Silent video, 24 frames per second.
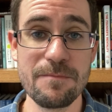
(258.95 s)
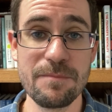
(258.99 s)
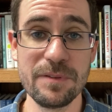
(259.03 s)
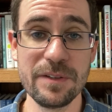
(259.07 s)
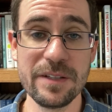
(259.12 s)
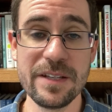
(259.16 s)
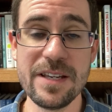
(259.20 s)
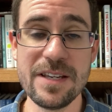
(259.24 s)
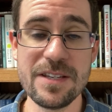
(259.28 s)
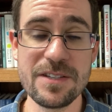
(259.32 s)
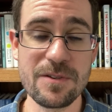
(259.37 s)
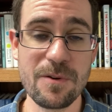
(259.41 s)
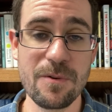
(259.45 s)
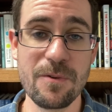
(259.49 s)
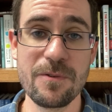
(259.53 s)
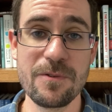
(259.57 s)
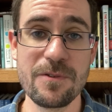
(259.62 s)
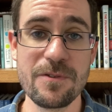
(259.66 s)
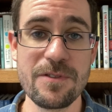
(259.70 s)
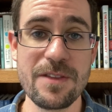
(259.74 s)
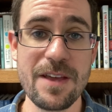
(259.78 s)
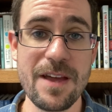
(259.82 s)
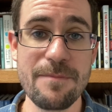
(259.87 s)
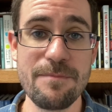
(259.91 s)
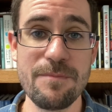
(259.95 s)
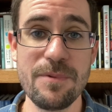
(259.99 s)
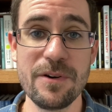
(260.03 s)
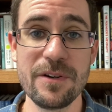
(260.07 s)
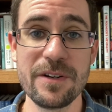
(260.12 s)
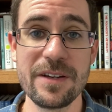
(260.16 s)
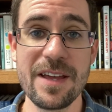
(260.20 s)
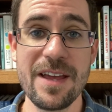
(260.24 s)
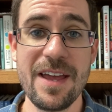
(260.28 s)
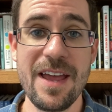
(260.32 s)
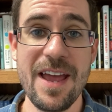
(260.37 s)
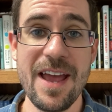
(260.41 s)
Please order that
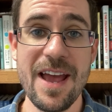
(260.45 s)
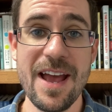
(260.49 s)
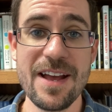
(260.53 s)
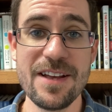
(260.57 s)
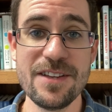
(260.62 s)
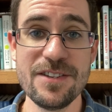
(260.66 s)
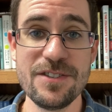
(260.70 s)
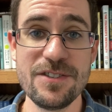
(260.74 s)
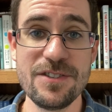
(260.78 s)
book as